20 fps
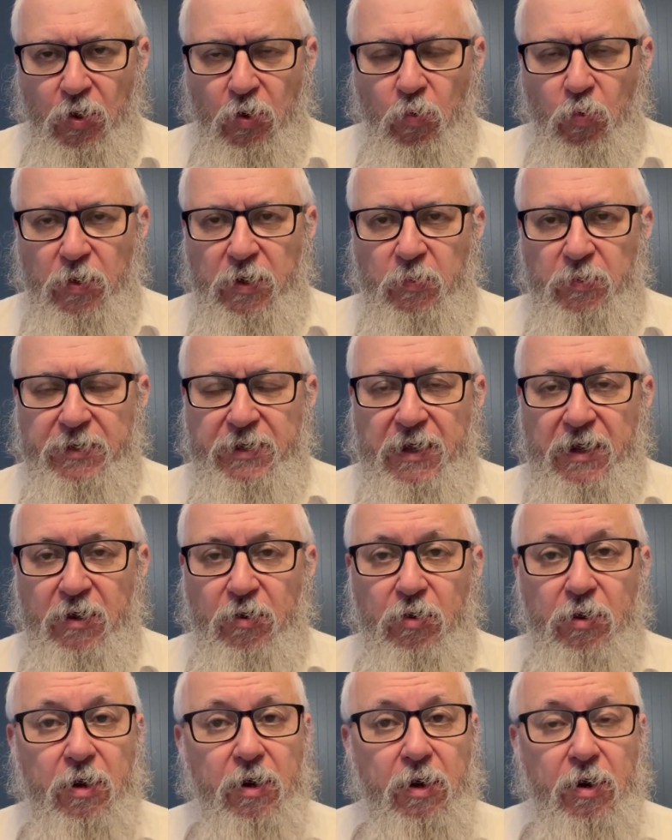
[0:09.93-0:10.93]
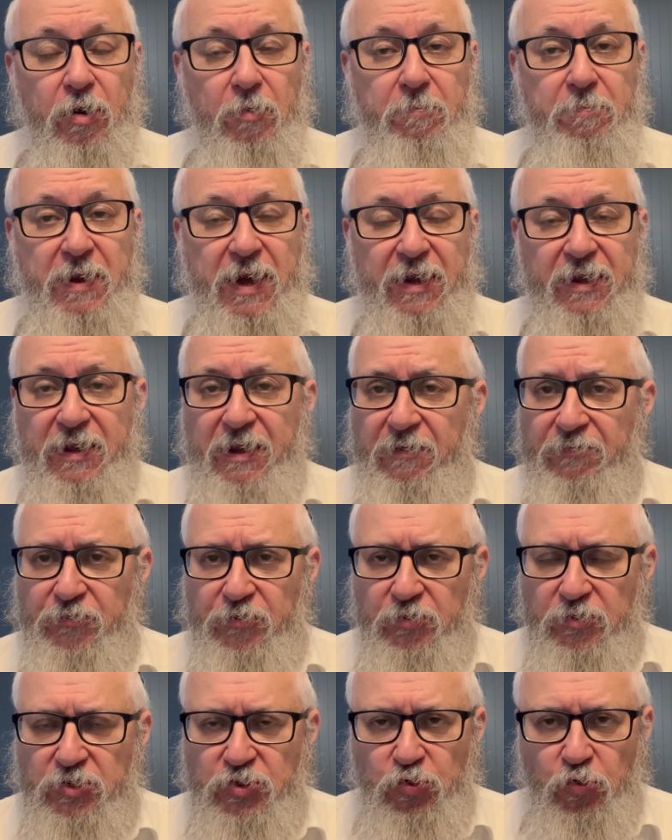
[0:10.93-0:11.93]
where we now are back
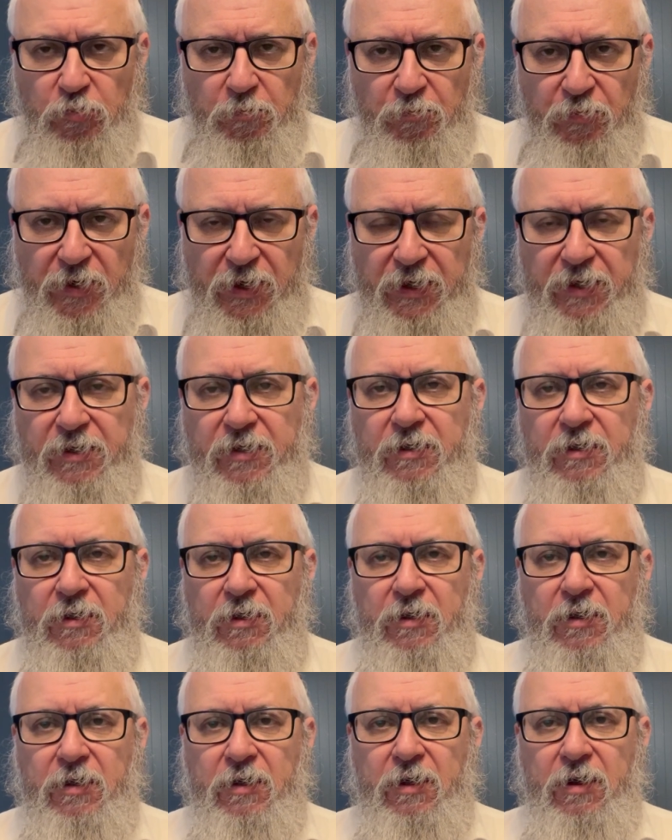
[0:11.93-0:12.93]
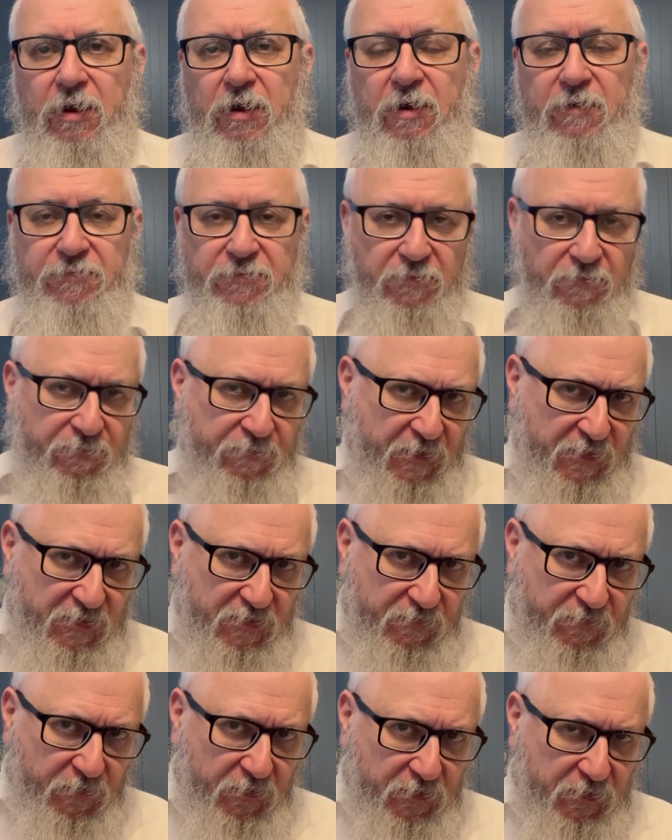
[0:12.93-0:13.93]
after a short break, after the
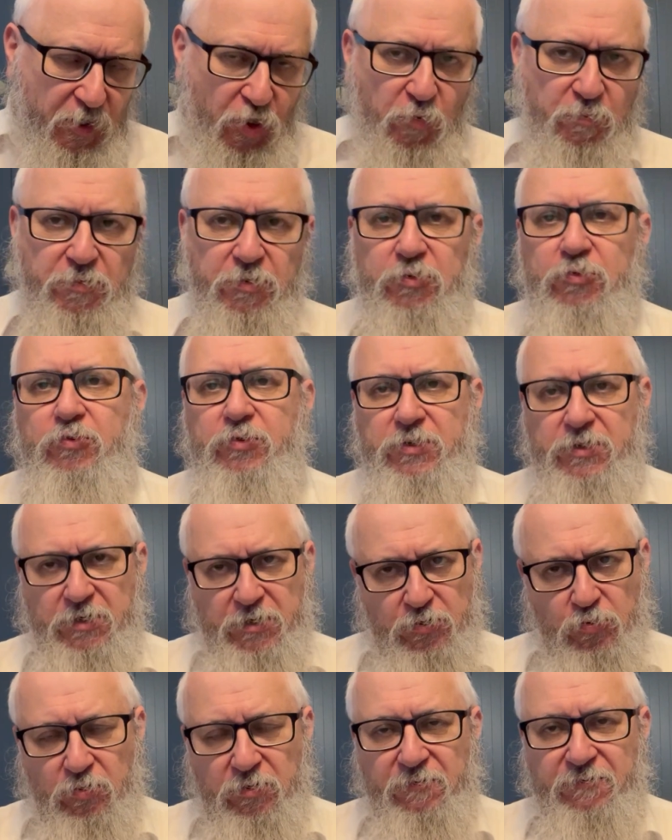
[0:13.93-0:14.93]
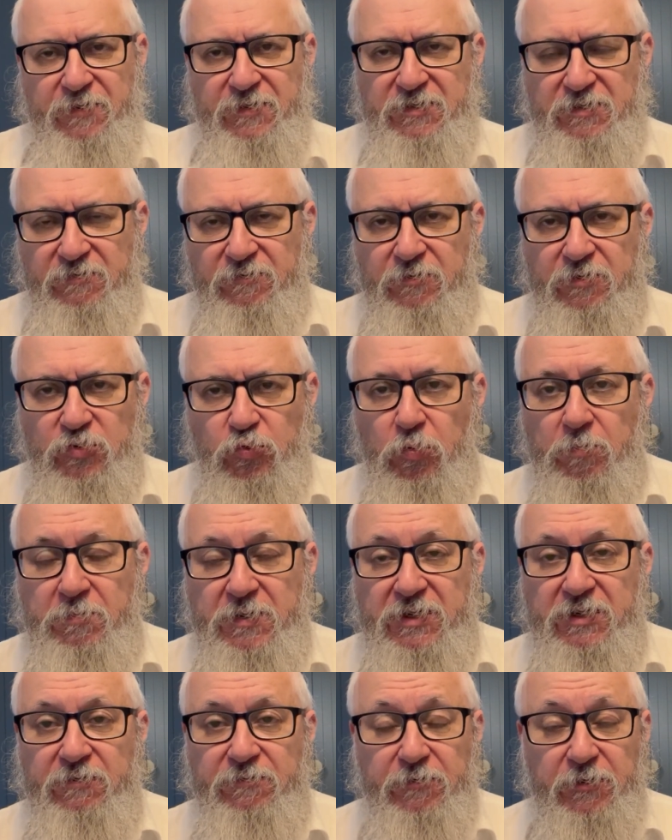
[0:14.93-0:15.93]
festivals. I hope the new year and all the festivals were
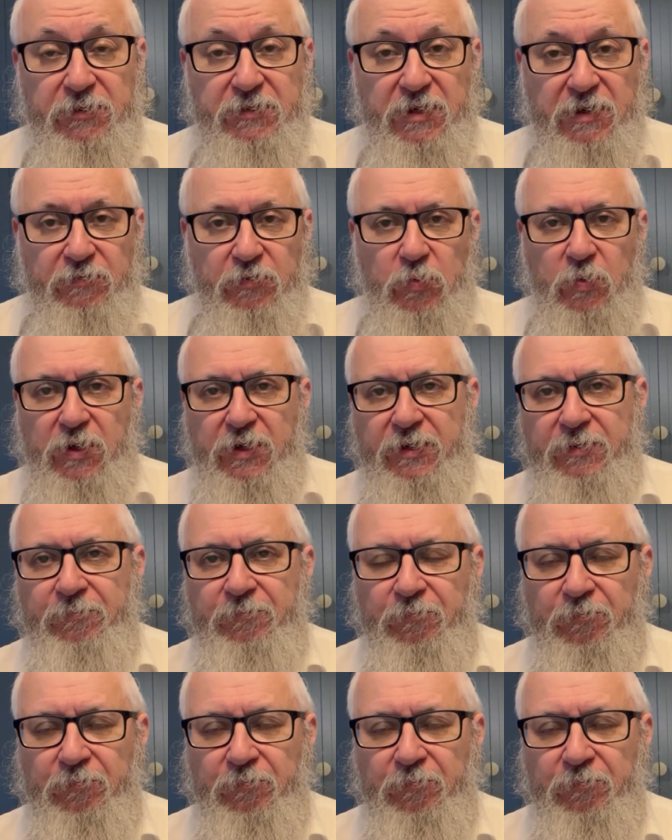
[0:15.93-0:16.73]
meaningful to everyone